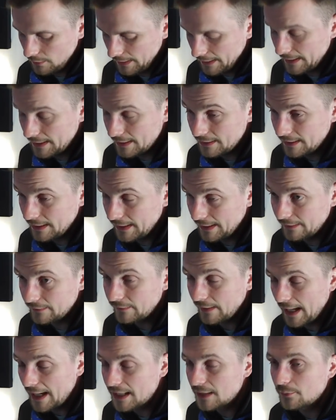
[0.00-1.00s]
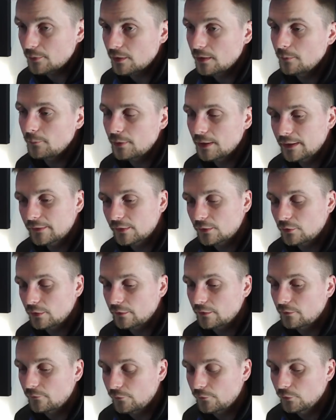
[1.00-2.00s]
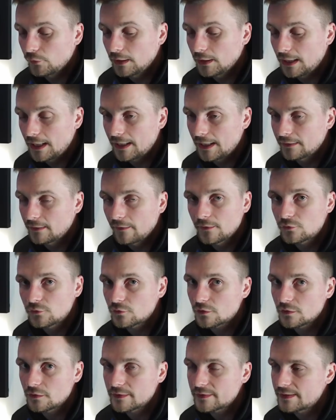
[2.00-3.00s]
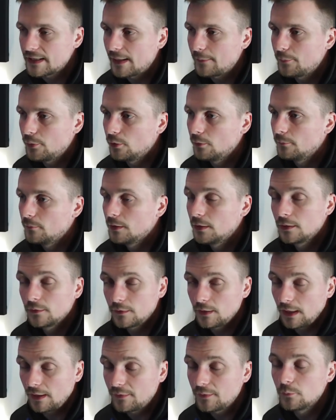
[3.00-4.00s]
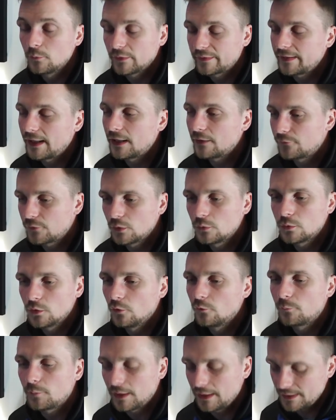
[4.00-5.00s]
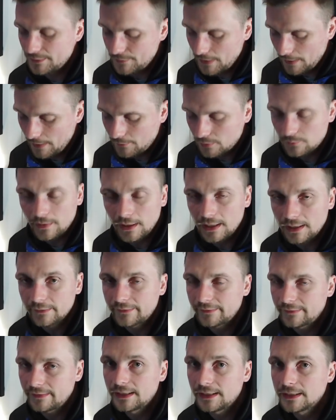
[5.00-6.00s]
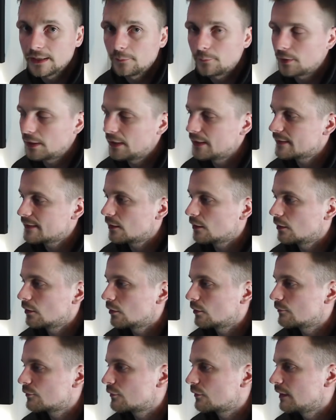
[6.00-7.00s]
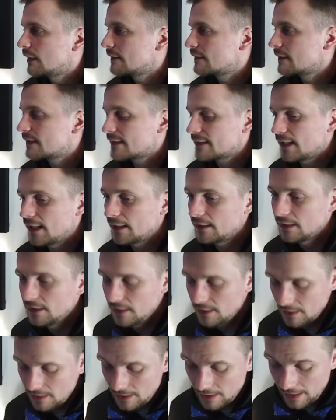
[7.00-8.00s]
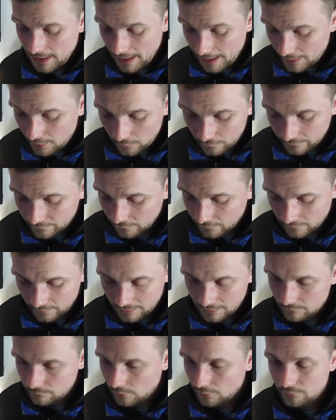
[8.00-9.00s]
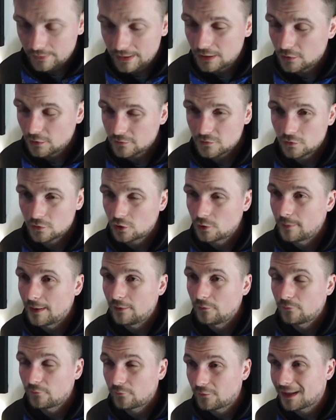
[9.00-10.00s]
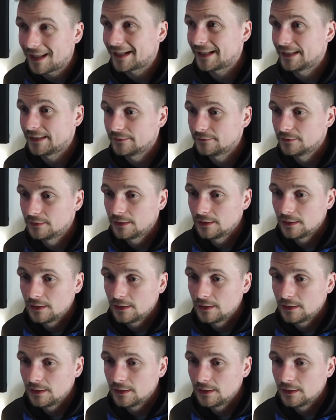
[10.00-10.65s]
In is anybody that plays across the front line that they're just going to snap up. I think we'll sign a few youth players, but I'm on about like senior players that are going to come straight into the side. I also think Rodrigo is going to come out flying.